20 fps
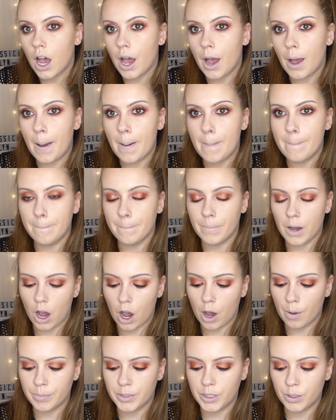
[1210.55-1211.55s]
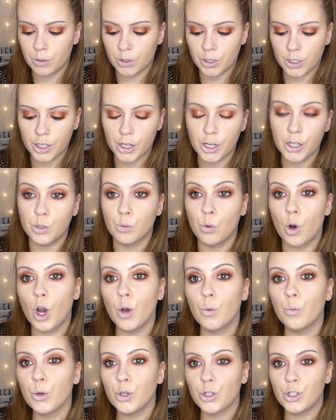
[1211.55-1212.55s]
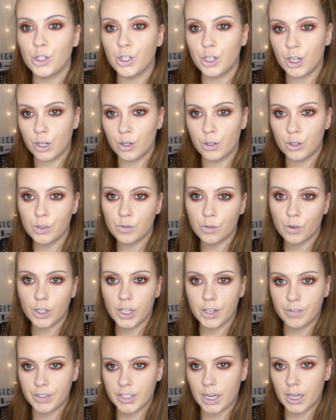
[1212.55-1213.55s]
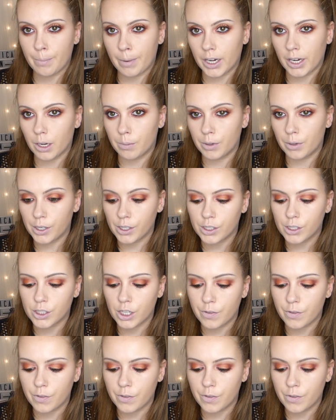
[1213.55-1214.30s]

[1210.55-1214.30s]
I'm still going to use what I would use for an everyday makeup look.